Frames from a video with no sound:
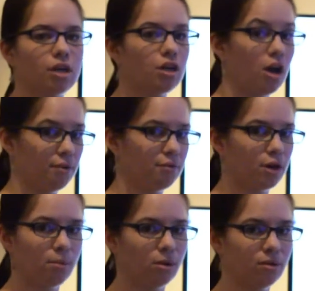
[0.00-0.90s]

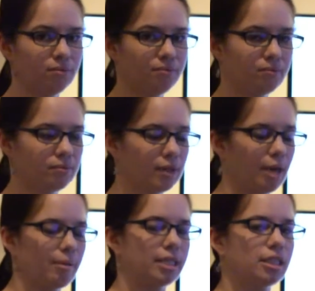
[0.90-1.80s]
nonverbal,
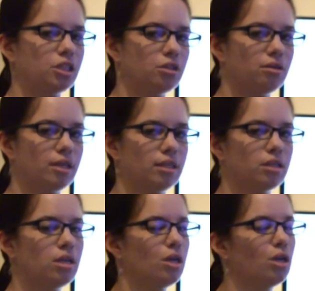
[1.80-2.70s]
like my 6-year-old
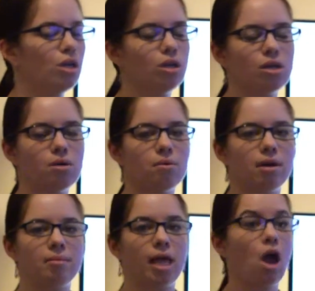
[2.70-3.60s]
is, you don't want
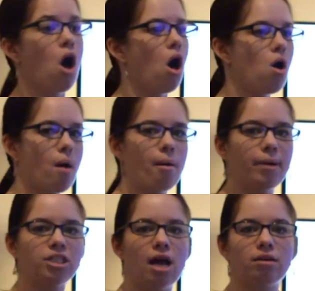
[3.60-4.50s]
to be like, oh, I want
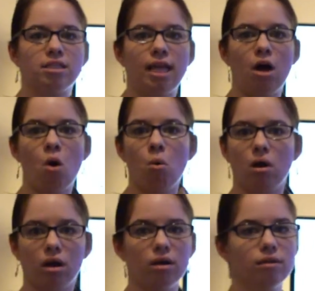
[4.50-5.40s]
my child to say a whole
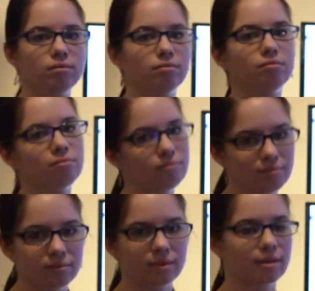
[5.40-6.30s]
word.
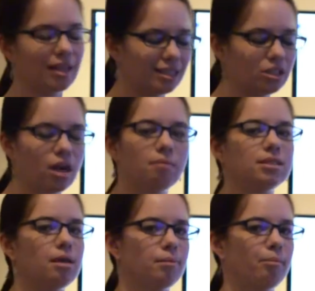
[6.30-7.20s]
Let's start
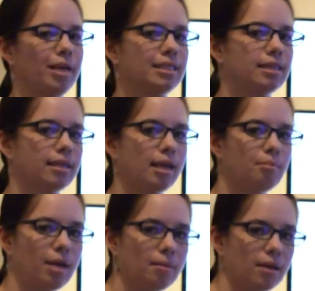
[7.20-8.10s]
with something basic, like
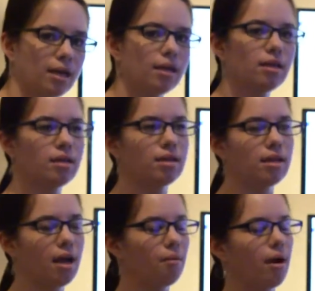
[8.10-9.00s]
maybe
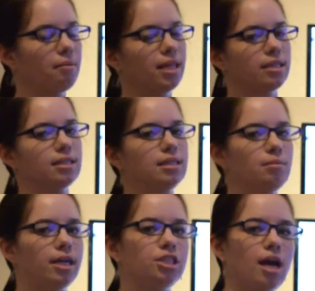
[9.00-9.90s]
I would like to see
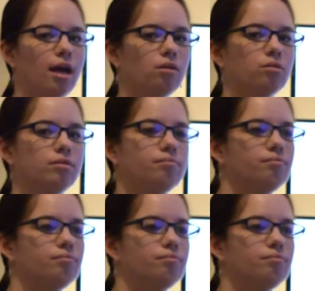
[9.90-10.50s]
my child